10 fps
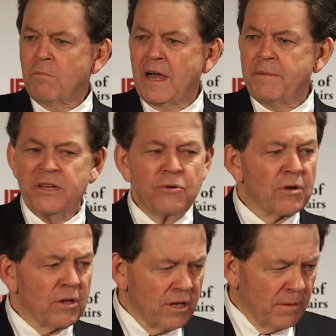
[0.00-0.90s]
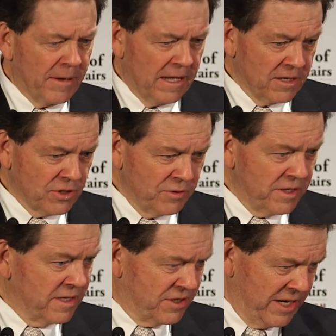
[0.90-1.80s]
mind me doing a little politics with
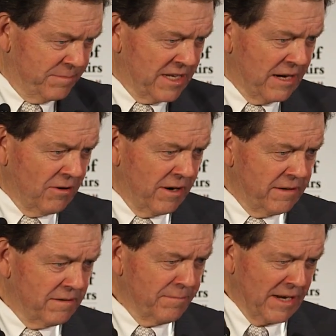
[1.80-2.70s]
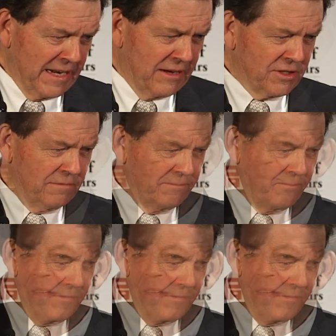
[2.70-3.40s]
you. James, is that all right? Am I allowed to?